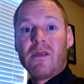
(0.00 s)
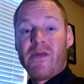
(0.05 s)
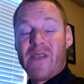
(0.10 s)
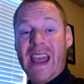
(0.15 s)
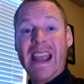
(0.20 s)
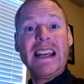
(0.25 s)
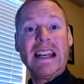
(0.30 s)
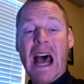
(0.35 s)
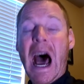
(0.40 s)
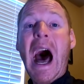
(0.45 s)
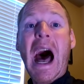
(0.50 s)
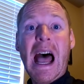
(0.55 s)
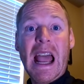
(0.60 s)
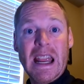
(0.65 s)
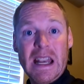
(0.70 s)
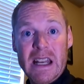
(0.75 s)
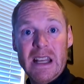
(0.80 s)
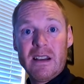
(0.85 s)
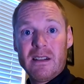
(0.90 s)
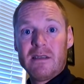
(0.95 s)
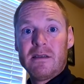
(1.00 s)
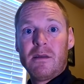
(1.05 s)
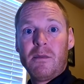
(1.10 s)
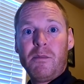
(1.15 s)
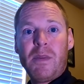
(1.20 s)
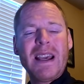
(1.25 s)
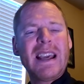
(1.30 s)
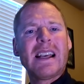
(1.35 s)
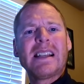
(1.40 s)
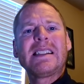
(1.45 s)
They died
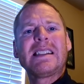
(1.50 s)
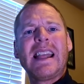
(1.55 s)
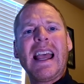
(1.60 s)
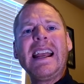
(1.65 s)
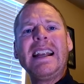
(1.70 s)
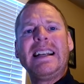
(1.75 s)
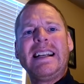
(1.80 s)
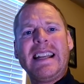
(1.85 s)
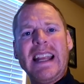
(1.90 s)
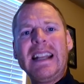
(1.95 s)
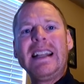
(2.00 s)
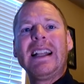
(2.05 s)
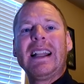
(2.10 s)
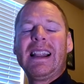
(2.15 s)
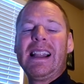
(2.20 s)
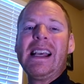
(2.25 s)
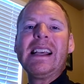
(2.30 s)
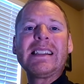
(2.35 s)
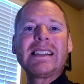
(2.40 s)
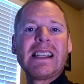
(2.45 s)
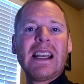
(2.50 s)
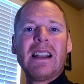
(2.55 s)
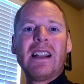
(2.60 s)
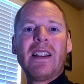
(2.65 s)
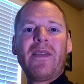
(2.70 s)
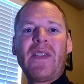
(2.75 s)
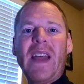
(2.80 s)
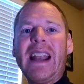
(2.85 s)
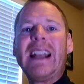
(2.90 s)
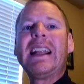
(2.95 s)
because they didn't
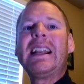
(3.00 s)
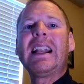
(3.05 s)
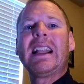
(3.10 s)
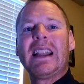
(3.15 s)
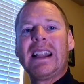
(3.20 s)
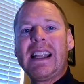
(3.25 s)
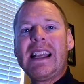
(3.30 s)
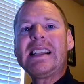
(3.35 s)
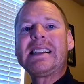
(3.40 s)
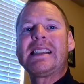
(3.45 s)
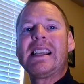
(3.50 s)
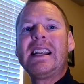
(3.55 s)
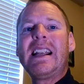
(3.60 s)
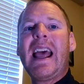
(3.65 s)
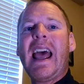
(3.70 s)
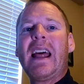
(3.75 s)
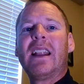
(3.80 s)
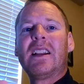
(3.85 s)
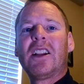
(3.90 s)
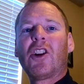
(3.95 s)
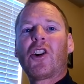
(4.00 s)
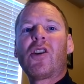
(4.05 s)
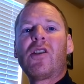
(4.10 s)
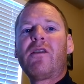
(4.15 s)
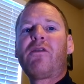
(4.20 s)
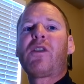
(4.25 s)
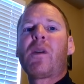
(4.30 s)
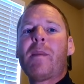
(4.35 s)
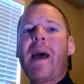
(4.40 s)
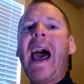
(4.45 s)
listen. They didn't listen and
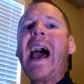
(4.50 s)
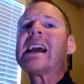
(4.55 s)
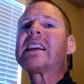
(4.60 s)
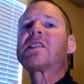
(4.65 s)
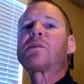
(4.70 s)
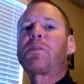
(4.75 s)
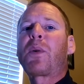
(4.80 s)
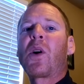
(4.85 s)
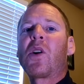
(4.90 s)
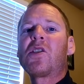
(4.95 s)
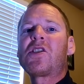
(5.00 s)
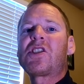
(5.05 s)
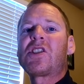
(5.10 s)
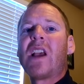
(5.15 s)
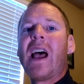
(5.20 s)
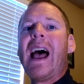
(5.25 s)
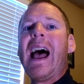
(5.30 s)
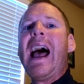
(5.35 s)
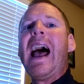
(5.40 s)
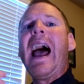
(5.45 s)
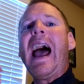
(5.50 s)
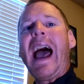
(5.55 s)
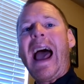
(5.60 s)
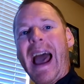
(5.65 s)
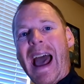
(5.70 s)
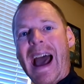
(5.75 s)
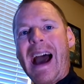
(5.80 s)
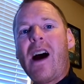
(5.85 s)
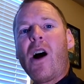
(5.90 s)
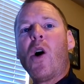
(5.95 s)
learn from experts
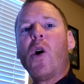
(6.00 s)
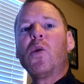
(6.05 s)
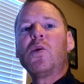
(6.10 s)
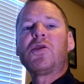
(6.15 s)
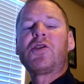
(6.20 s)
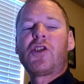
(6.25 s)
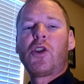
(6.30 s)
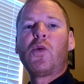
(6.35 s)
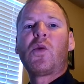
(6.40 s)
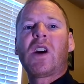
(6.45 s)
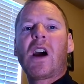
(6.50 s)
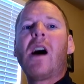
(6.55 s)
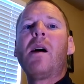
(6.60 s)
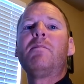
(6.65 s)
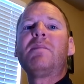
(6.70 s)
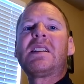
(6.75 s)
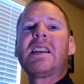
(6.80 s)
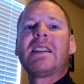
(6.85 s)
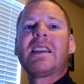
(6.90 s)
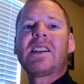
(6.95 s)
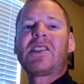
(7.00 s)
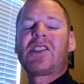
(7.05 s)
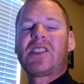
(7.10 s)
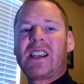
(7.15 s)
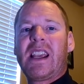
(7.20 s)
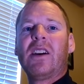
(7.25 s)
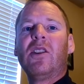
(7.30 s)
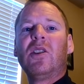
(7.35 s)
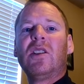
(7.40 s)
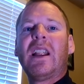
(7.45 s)
how to come to this
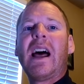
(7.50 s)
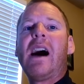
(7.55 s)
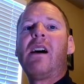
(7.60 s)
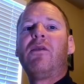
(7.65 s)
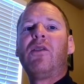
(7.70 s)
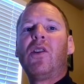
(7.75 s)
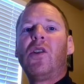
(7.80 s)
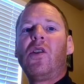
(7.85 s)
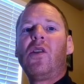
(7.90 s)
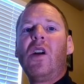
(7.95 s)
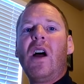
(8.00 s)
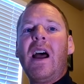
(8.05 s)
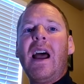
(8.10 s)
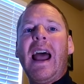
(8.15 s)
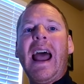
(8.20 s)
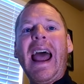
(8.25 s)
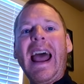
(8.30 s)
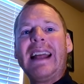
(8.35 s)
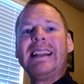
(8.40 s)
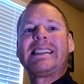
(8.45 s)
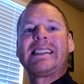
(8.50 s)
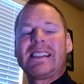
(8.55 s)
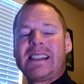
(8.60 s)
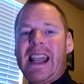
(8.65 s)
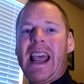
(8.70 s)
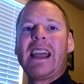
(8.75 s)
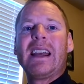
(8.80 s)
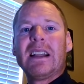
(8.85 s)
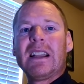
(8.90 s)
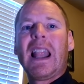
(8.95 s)
skill level and
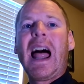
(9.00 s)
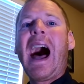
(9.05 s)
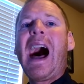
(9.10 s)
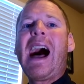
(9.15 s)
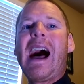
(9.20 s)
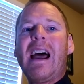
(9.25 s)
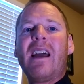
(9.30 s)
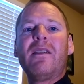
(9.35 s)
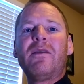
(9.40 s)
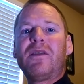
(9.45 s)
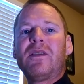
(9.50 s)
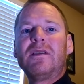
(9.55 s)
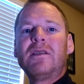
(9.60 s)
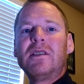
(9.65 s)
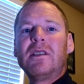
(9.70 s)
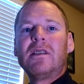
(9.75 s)
stay alive.